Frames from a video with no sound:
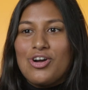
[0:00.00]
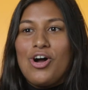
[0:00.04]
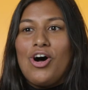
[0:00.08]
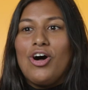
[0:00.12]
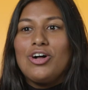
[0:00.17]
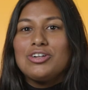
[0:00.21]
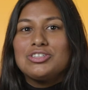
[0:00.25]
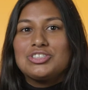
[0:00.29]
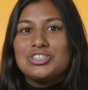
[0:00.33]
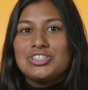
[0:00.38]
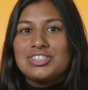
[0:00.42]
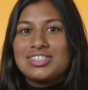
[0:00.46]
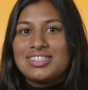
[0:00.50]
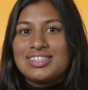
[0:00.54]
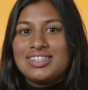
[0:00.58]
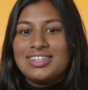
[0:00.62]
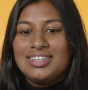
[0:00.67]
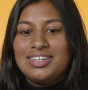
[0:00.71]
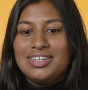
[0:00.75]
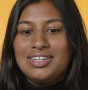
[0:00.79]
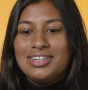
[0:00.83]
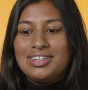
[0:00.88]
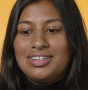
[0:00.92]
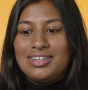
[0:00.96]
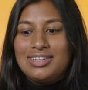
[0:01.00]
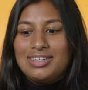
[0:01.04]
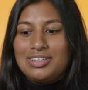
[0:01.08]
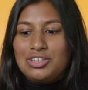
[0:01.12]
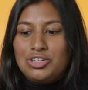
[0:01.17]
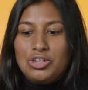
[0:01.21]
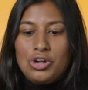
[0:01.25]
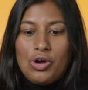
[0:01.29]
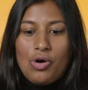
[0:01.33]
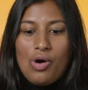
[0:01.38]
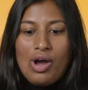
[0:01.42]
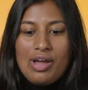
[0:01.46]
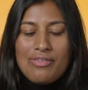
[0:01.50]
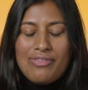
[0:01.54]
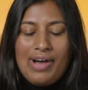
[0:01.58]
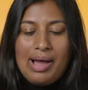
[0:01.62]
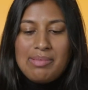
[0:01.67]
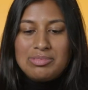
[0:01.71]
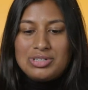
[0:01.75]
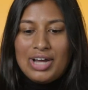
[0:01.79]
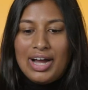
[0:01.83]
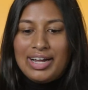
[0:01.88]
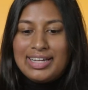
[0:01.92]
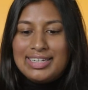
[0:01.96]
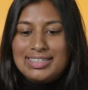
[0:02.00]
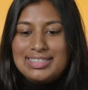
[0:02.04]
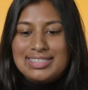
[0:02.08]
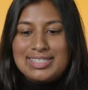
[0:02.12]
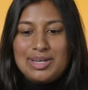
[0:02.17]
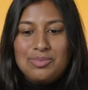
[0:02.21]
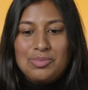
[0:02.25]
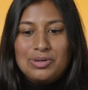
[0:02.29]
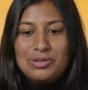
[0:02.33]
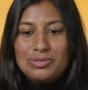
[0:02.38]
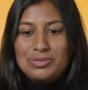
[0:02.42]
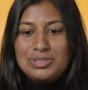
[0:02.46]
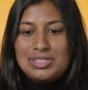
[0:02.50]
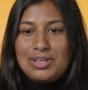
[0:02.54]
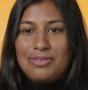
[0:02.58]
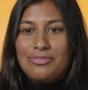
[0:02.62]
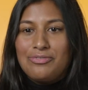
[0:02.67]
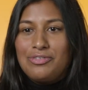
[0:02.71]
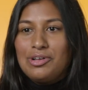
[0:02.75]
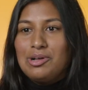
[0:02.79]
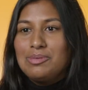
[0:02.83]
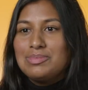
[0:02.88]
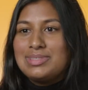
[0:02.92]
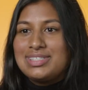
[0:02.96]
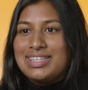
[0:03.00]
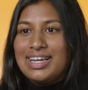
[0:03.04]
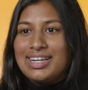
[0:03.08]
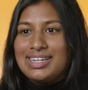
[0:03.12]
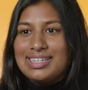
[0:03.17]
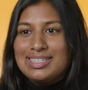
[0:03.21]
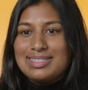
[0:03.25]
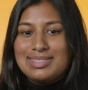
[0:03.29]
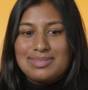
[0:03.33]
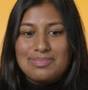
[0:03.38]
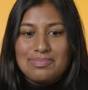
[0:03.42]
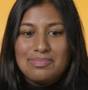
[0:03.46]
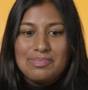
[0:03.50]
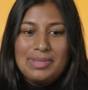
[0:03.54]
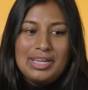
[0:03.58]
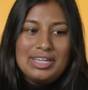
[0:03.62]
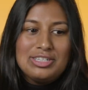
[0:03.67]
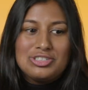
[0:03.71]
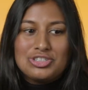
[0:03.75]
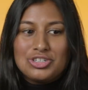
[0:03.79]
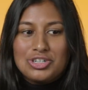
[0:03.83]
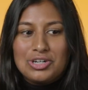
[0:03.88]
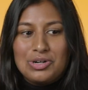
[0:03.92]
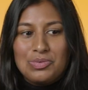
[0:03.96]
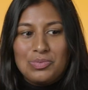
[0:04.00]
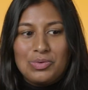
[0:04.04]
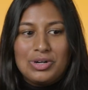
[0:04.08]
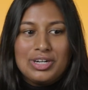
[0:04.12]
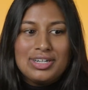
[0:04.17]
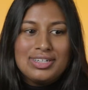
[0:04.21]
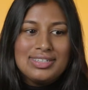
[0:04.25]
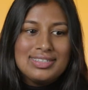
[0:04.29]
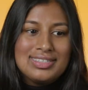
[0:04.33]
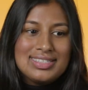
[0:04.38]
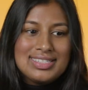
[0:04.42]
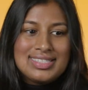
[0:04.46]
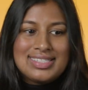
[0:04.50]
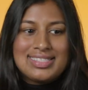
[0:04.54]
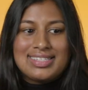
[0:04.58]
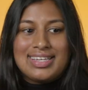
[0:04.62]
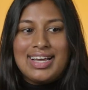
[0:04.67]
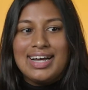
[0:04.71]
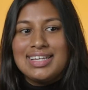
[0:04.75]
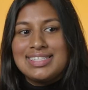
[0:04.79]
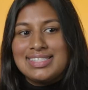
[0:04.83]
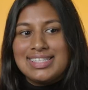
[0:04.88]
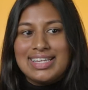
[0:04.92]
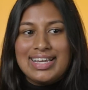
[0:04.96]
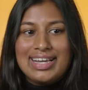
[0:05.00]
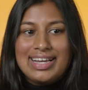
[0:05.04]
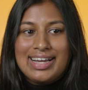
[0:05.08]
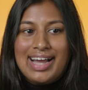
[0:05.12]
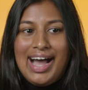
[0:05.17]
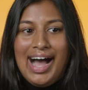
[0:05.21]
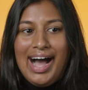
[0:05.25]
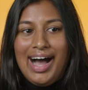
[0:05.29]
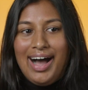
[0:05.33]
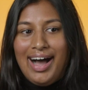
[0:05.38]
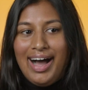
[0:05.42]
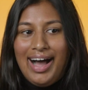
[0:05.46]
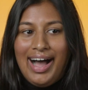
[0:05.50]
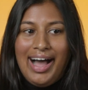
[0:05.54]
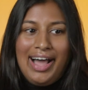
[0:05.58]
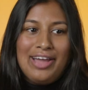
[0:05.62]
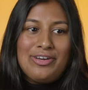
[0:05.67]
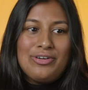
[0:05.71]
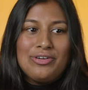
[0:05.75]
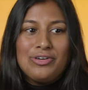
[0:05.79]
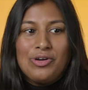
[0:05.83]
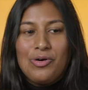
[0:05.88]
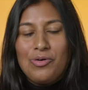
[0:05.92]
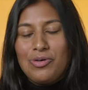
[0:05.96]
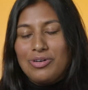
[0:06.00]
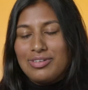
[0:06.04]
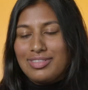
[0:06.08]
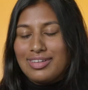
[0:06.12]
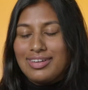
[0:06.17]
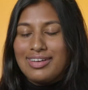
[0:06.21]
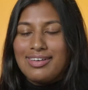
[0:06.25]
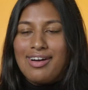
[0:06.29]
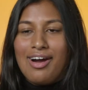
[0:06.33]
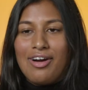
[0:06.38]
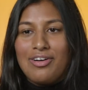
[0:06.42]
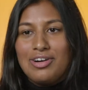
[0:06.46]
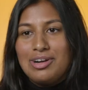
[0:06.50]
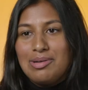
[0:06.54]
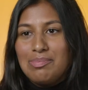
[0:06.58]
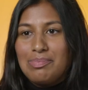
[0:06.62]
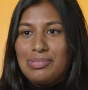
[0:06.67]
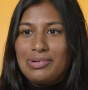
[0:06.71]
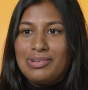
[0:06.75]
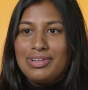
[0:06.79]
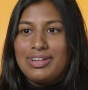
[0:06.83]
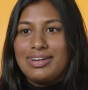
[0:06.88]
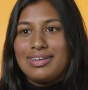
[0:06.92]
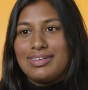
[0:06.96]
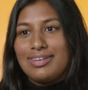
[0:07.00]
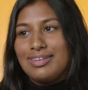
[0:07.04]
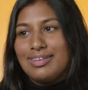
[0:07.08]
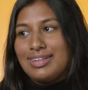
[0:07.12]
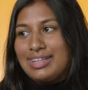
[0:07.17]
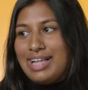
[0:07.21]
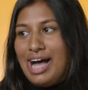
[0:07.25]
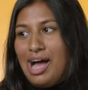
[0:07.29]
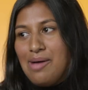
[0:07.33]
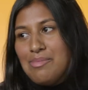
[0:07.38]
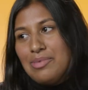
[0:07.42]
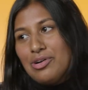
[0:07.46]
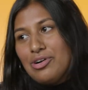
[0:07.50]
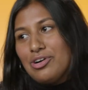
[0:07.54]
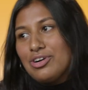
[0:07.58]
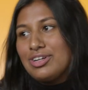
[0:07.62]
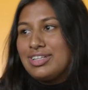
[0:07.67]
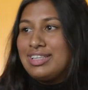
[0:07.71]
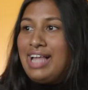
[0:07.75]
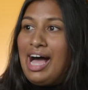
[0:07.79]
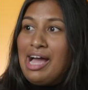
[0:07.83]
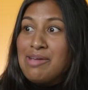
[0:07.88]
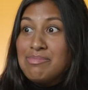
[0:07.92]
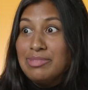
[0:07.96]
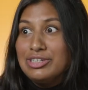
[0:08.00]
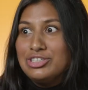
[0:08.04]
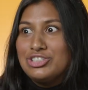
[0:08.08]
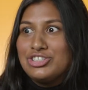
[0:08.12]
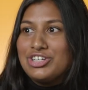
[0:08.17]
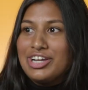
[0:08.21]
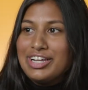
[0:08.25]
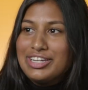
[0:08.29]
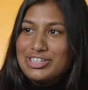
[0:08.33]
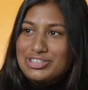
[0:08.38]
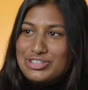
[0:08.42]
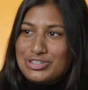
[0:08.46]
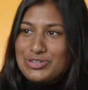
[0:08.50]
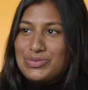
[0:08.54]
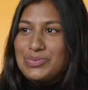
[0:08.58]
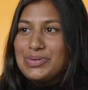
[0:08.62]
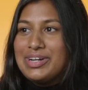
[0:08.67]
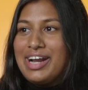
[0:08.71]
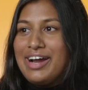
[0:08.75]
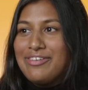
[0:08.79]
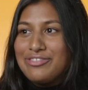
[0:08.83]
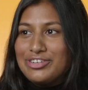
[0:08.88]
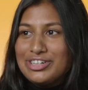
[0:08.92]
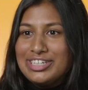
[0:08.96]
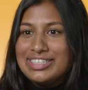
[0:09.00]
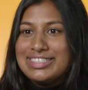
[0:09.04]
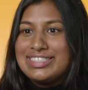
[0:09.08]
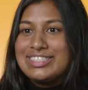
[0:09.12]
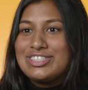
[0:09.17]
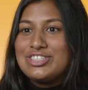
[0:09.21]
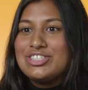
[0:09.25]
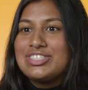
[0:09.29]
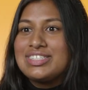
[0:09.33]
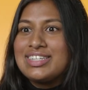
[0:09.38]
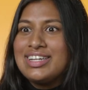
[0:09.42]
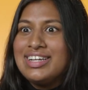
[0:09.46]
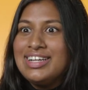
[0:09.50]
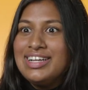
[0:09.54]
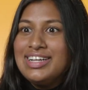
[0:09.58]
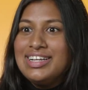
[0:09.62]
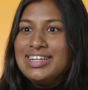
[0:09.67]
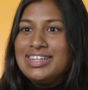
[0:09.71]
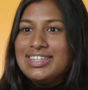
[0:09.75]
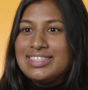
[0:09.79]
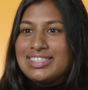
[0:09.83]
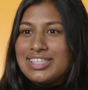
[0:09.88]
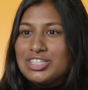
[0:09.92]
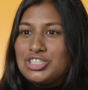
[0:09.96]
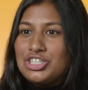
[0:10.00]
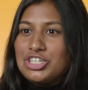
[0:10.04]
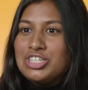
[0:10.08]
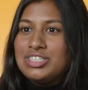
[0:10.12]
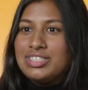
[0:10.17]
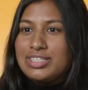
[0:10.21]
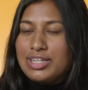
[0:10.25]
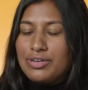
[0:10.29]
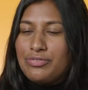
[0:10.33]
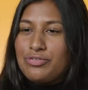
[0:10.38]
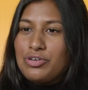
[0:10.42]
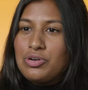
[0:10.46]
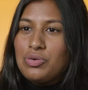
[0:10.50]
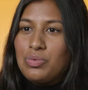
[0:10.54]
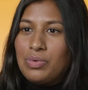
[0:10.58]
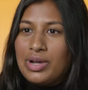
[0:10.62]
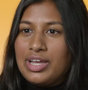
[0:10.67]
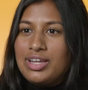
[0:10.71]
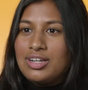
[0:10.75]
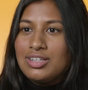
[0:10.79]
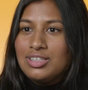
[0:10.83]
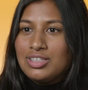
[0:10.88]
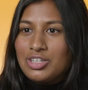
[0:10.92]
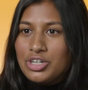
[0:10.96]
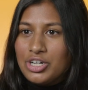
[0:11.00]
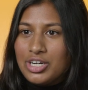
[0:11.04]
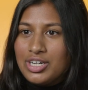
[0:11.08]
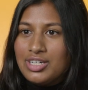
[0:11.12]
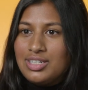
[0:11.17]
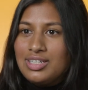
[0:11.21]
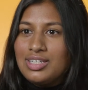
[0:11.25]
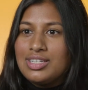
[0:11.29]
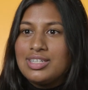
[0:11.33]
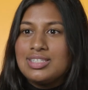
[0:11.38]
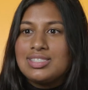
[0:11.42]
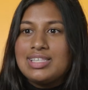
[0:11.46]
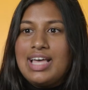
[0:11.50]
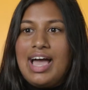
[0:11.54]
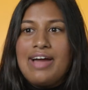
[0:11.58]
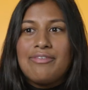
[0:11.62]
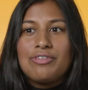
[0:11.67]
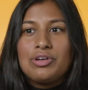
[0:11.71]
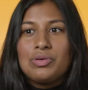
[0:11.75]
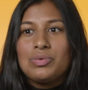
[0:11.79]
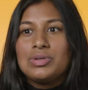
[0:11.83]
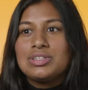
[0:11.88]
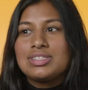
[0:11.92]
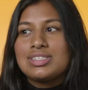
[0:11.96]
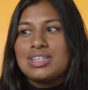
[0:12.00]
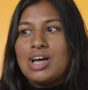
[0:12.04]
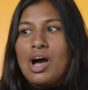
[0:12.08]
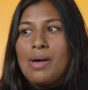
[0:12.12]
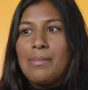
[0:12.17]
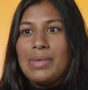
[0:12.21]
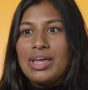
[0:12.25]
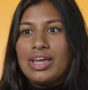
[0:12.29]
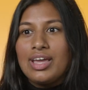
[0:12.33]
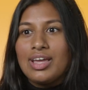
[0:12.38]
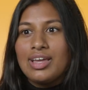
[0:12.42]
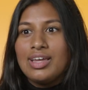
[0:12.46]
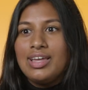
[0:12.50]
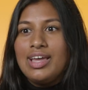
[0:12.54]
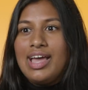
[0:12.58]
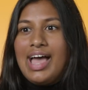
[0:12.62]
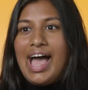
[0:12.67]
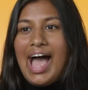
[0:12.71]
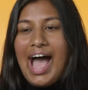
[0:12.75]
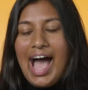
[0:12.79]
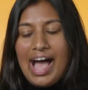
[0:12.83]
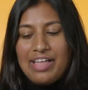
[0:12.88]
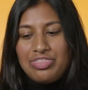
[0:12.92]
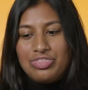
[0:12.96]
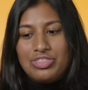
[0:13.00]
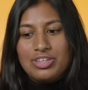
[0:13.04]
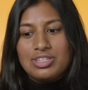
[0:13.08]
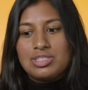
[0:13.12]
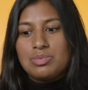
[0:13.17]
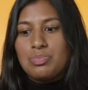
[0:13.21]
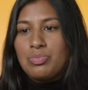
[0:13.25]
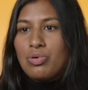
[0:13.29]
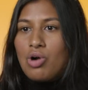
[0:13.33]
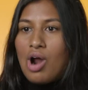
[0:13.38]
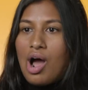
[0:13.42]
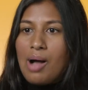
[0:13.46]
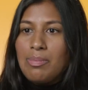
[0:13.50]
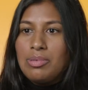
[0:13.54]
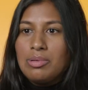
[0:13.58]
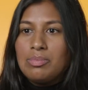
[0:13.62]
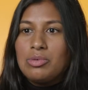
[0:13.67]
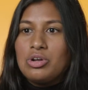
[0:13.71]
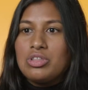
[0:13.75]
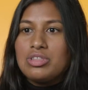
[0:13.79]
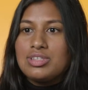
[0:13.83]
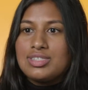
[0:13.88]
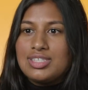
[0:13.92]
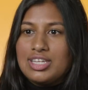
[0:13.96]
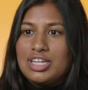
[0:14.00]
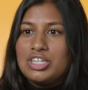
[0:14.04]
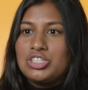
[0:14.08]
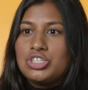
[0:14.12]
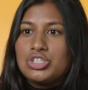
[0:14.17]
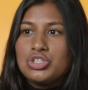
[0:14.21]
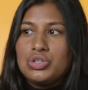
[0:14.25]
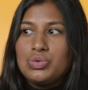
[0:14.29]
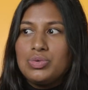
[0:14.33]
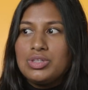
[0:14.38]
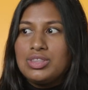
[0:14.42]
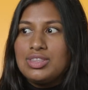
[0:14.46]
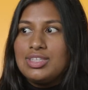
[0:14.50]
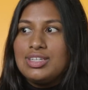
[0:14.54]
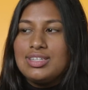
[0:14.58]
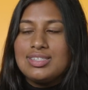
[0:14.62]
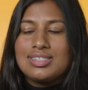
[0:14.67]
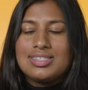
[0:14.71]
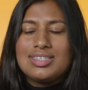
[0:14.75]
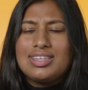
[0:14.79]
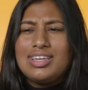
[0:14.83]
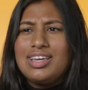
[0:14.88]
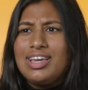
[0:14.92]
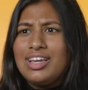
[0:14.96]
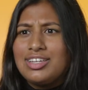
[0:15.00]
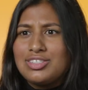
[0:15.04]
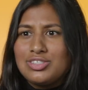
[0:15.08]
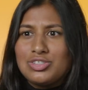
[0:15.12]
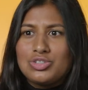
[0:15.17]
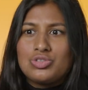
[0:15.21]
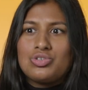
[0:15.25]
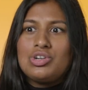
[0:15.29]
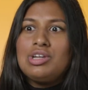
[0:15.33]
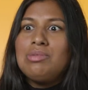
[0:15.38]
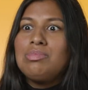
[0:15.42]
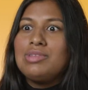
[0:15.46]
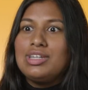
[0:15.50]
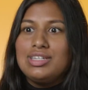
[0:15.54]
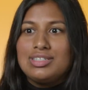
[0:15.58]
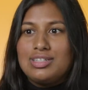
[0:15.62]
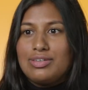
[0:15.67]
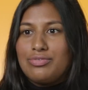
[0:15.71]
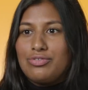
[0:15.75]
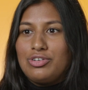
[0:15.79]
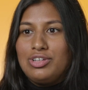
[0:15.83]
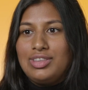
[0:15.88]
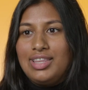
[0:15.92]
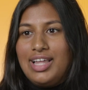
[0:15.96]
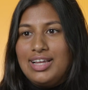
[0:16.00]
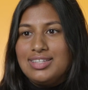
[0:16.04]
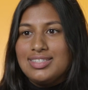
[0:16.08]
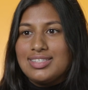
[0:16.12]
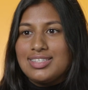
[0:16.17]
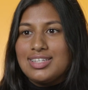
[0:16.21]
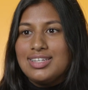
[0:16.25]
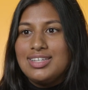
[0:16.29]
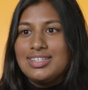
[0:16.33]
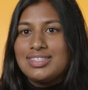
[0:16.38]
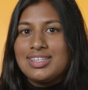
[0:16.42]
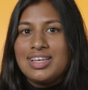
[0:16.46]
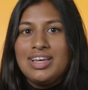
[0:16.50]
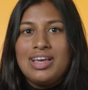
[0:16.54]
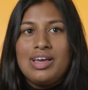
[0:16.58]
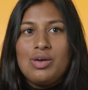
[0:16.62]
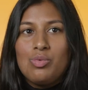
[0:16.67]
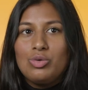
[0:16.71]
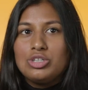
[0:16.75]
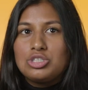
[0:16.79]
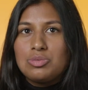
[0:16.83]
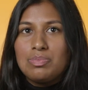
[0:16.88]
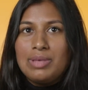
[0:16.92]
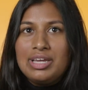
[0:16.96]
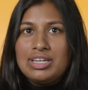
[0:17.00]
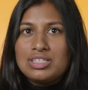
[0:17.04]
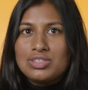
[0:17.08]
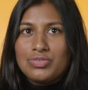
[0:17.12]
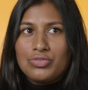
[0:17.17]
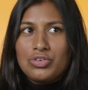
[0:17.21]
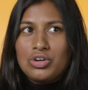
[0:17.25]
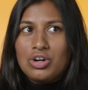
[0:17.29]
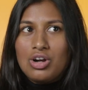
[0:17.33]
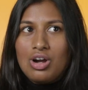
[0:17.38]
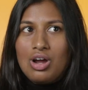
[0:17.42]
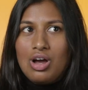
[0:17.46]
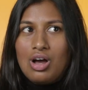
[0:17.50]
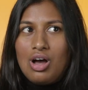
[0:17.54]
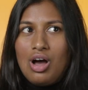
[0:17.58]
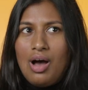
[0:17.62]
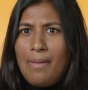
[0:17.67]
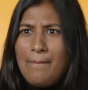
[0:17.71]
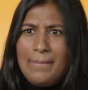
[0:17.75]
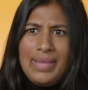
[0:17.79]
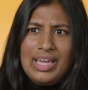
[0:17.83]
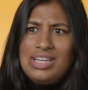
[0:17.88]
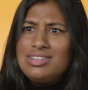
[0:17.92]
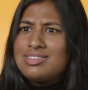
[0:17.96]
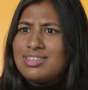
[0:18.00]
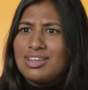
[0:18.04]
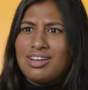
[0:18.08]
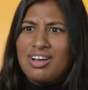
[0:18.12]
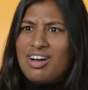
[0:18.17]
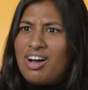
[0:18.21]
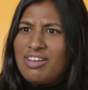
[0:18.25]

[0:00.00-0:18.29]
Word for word: You're all just, you know, if I'm talking to someone who's a film studies major and we're discussing, I don't know, the current political climate or climate change or whatever, it's just such a different way to learn because everyone's coming at this problem or this issue with these extremely different lenses, which makes for amazing